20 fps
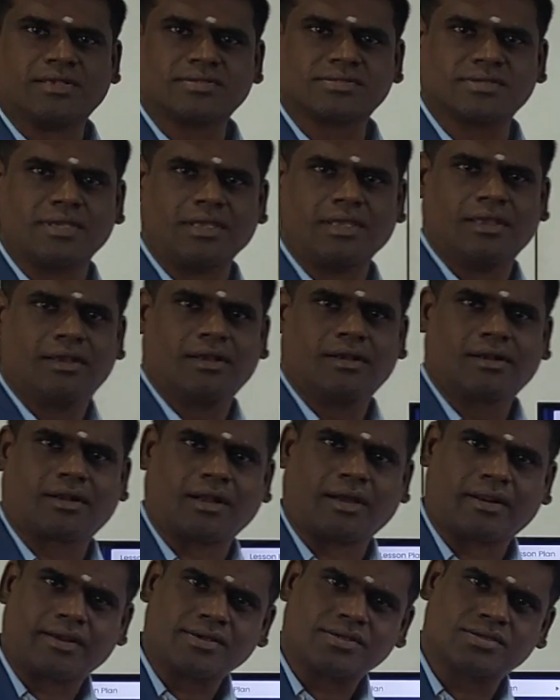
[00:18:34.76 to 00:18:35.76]
is the
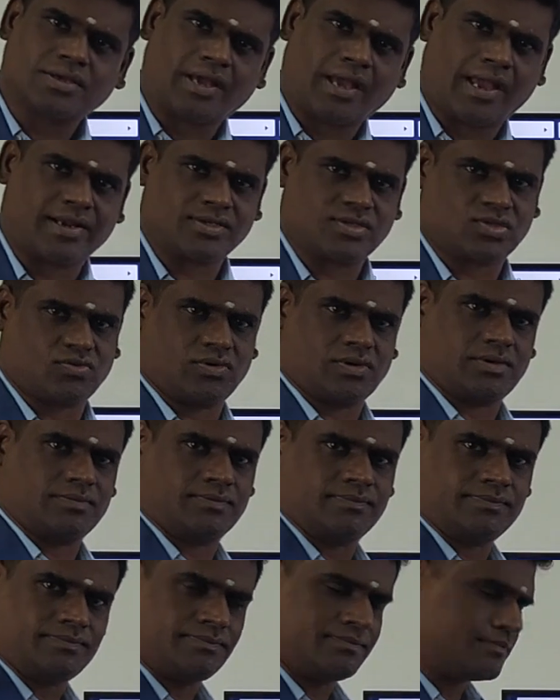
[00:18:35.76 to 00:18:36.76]
correct answer.
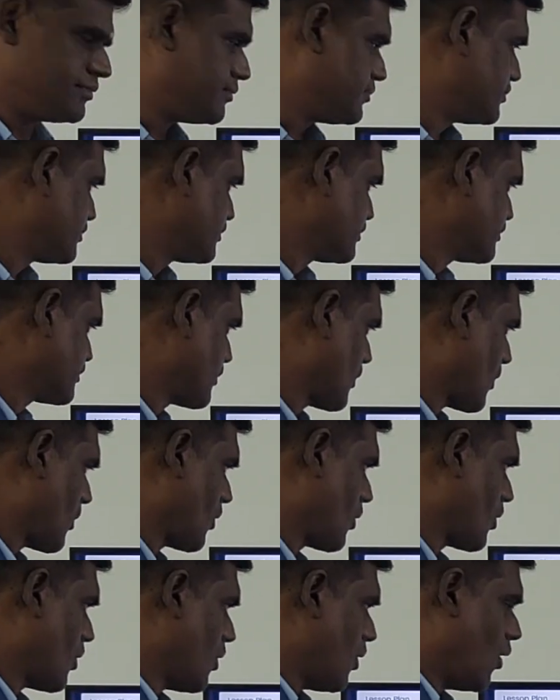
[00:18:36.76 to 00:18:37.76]

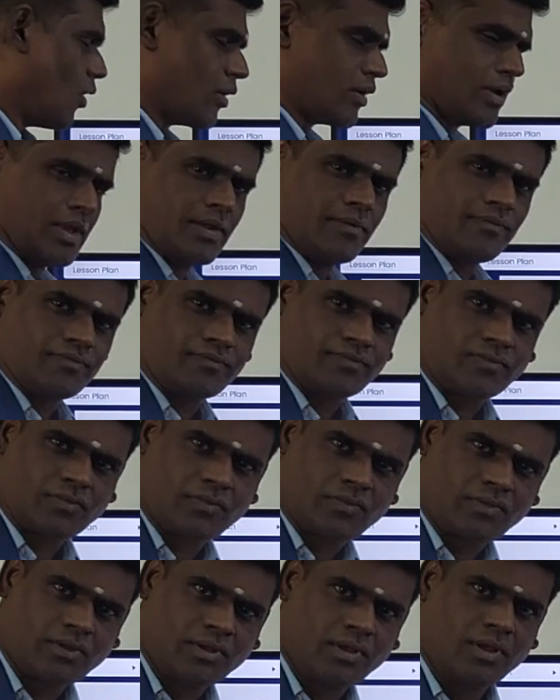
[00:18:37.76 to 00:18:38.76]
Okay.
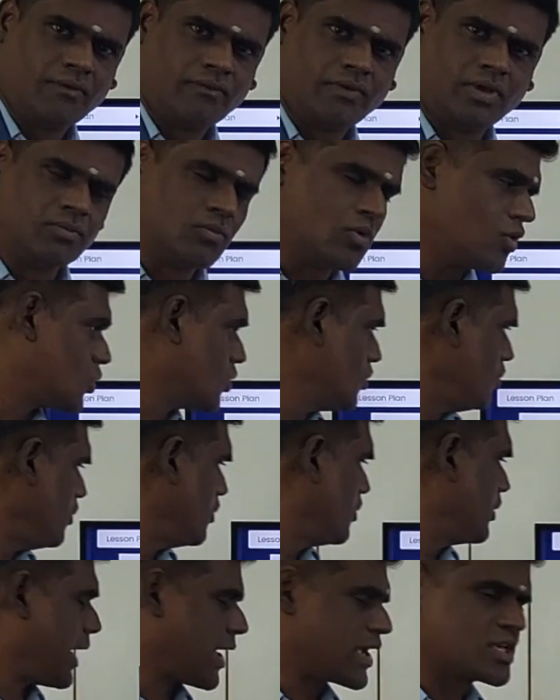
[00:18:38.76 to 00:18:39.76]
We'll move
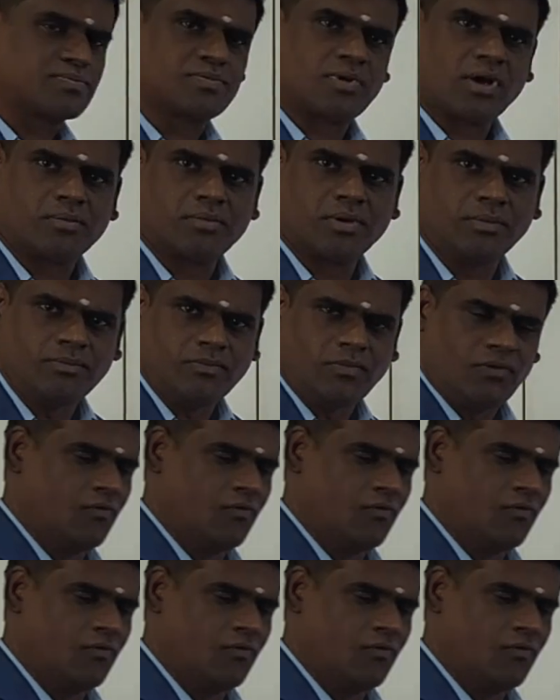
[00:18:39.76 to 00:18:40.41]
to next problem,